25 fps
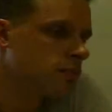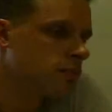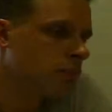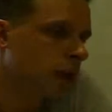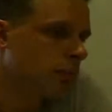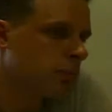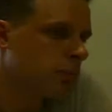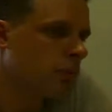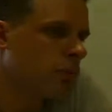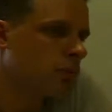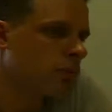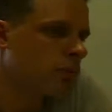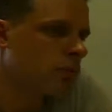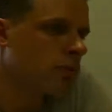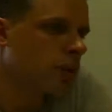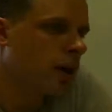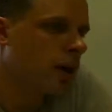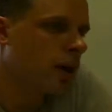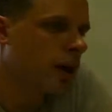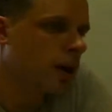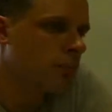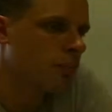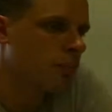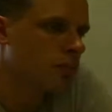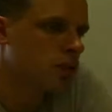people
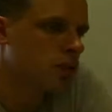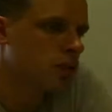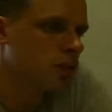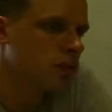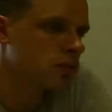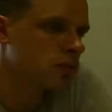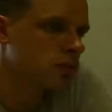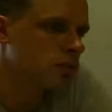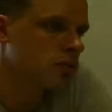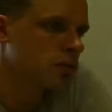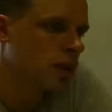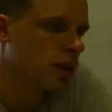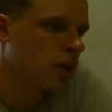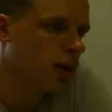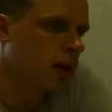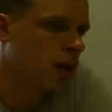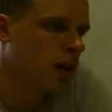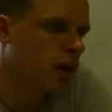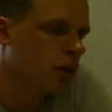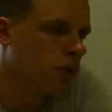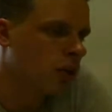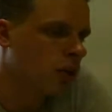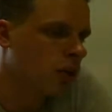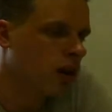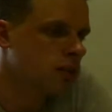use
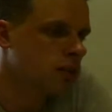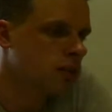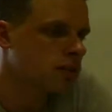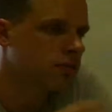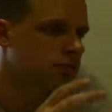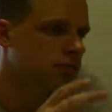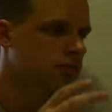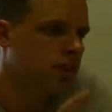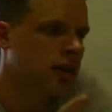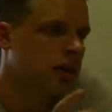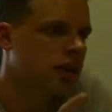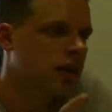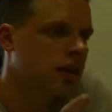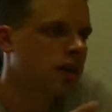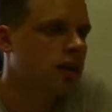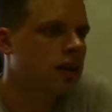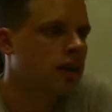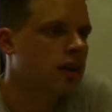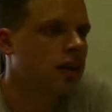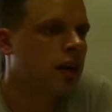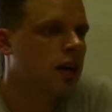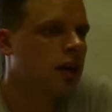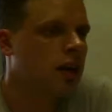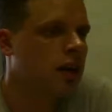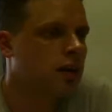all kinds of
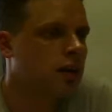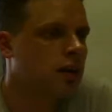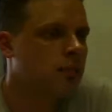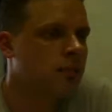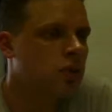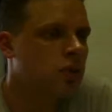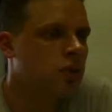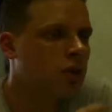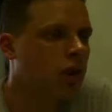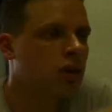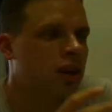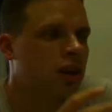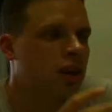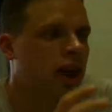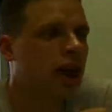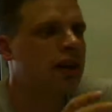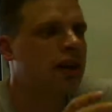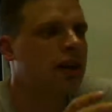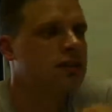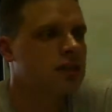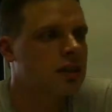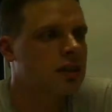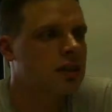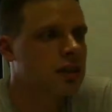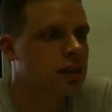funky
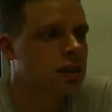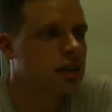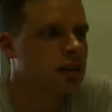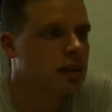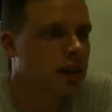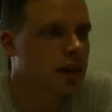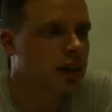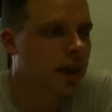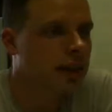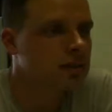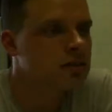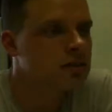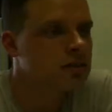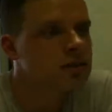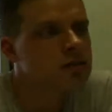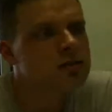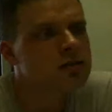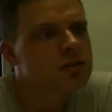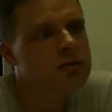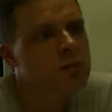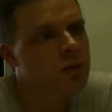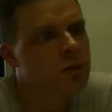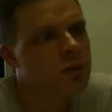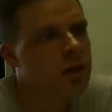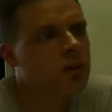non-ASCII
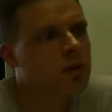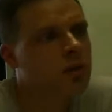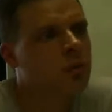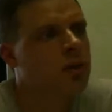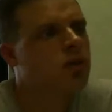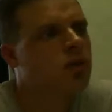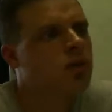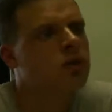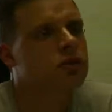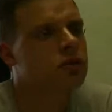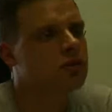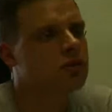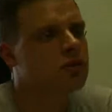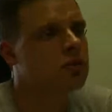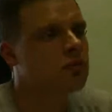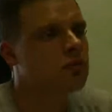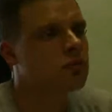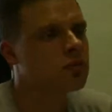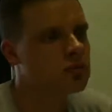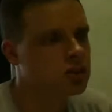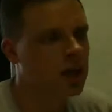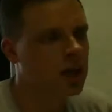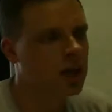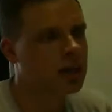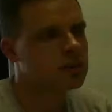characters. We could
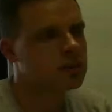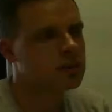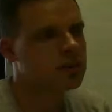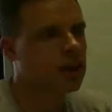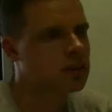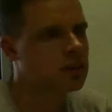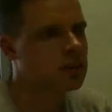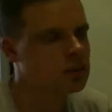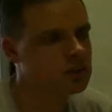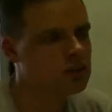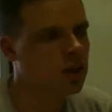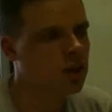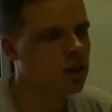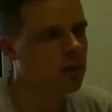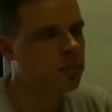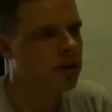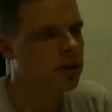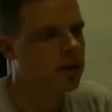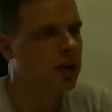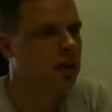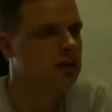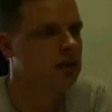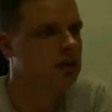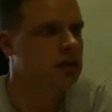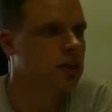change that and just type
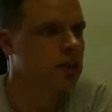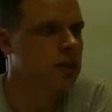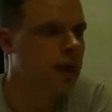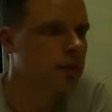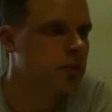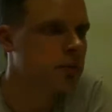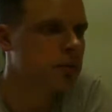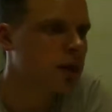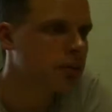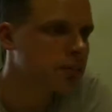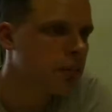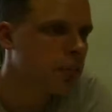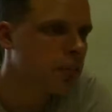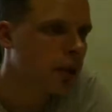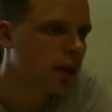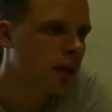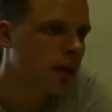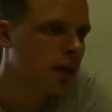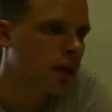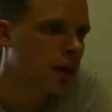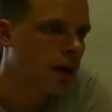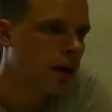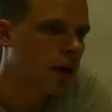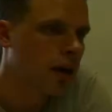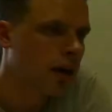it out as lambda.
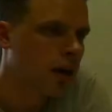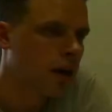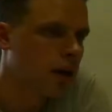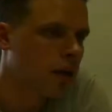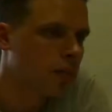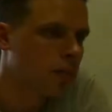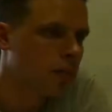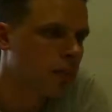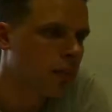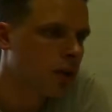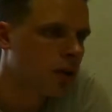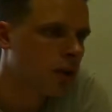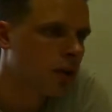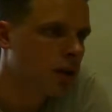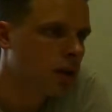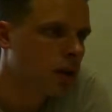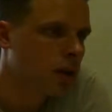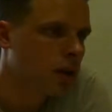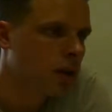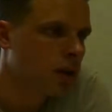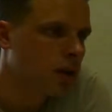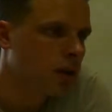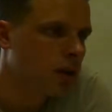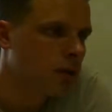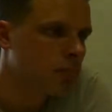
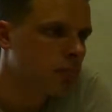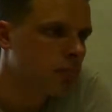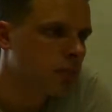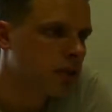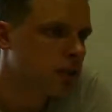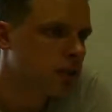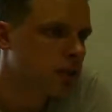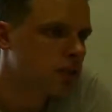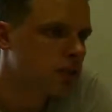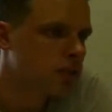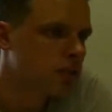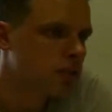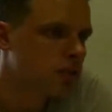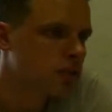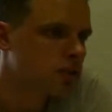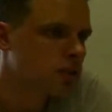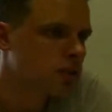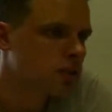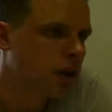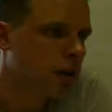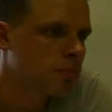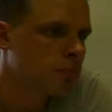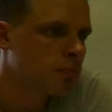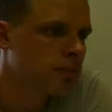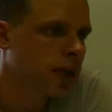But this
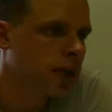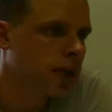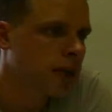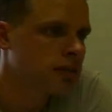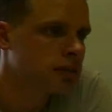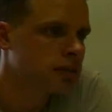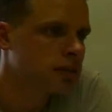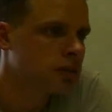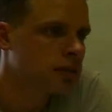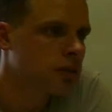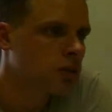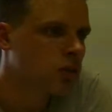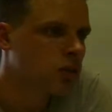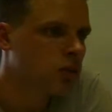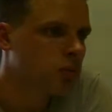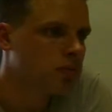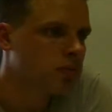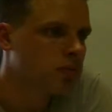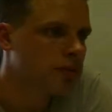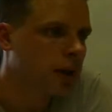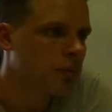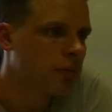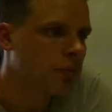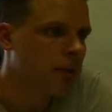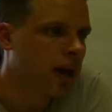type takes a single
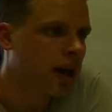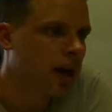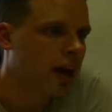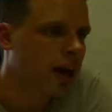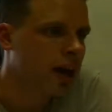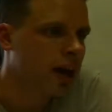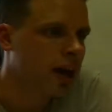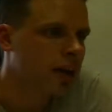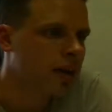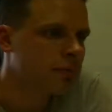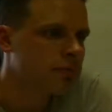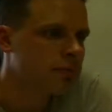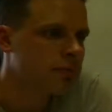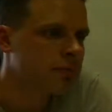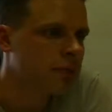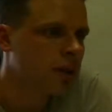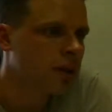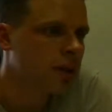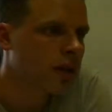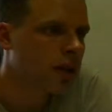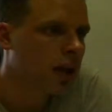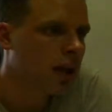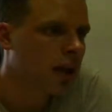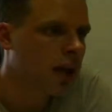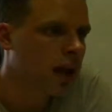parameter a,
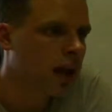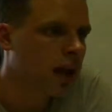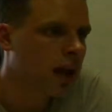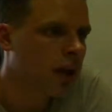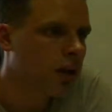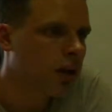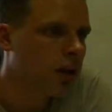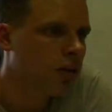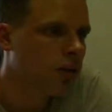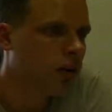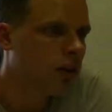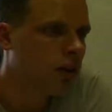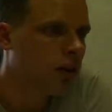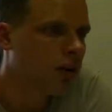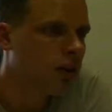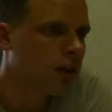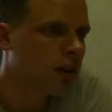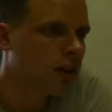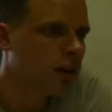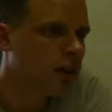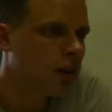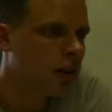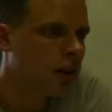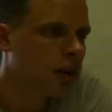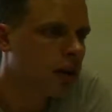and
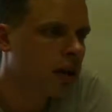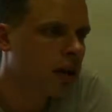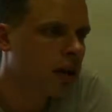on